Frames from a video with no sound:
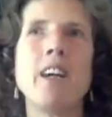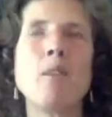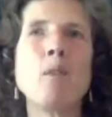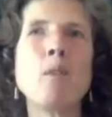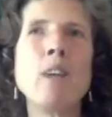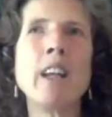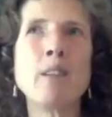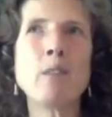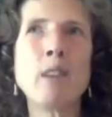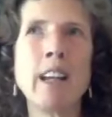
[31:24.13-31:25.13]
it
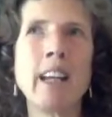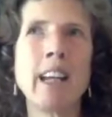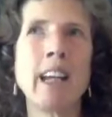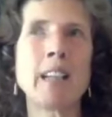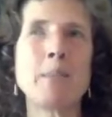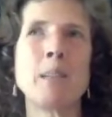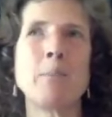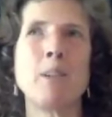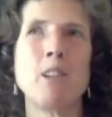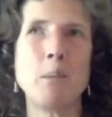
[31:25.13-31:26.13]
really, really kicked my
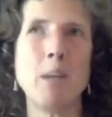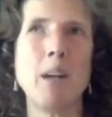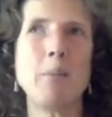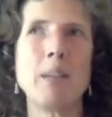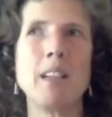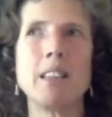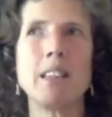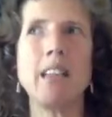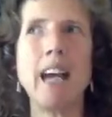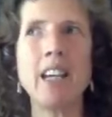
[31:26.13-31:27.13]
spiritual butt,
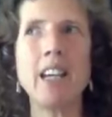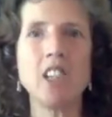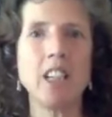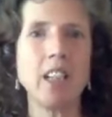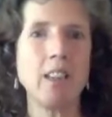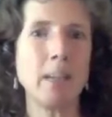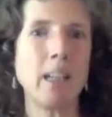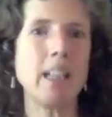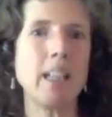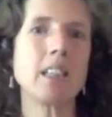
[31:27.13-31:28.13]
because the energy in the
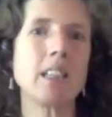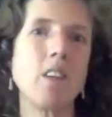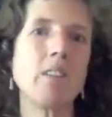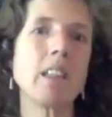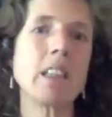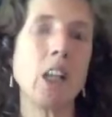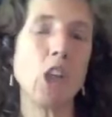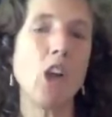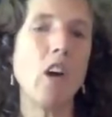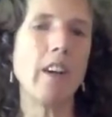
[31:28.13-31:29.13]
Middle East is obviously a
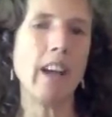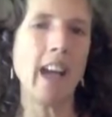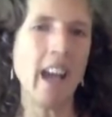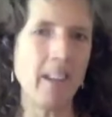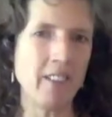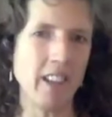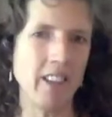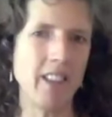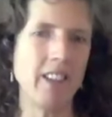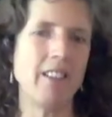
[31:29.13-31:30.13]
lot
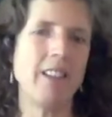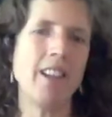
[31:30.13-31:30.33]
heavier than